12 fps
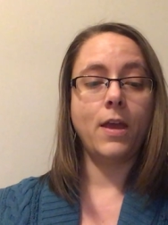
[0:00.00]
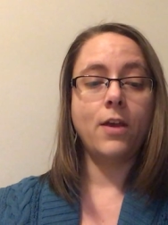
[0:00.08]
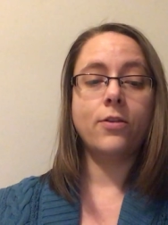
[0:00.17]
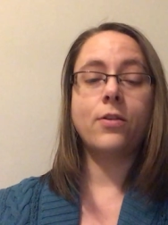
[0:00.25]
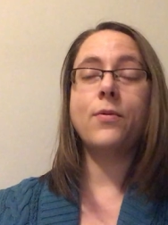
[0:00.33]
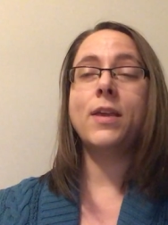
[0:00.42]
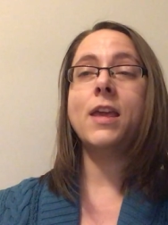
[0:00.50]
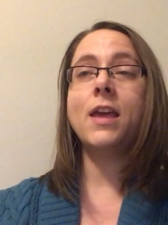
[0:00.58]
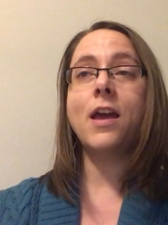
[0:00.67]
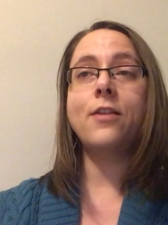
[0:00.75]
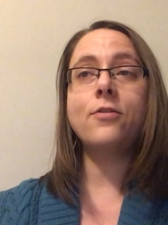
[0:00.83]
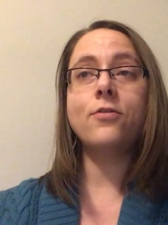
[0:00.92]
So he
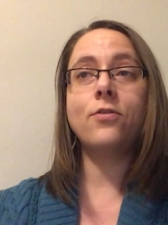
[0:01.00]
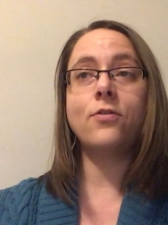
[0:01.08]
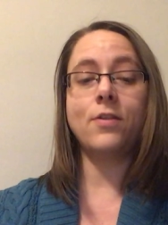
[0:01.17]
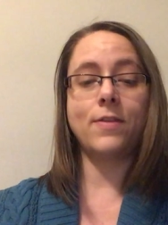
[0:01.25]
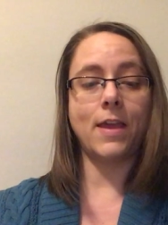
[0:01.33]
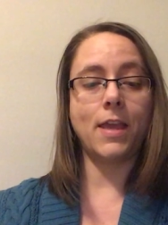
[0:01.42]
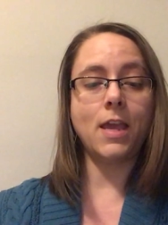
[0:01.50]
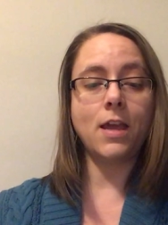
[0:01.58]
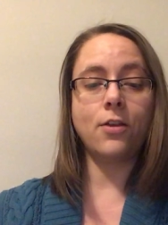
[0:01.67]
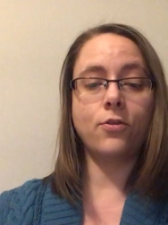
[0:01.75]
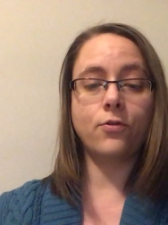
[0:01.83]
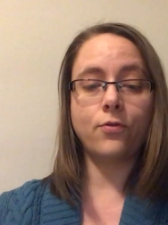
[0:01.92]
understood that he
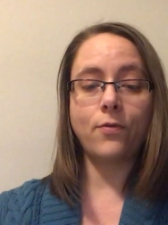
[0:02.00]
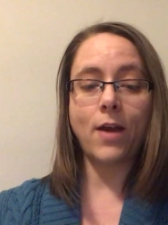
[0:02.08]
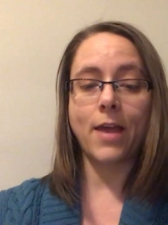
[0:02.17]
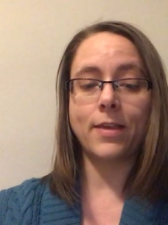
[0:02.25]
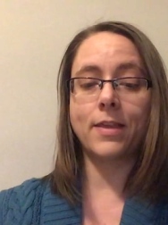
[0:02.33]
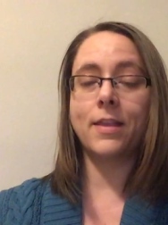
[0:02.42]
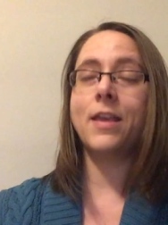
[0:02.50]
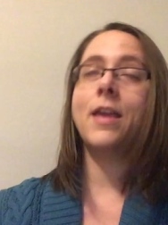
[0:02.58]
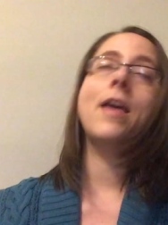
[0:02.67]
could trust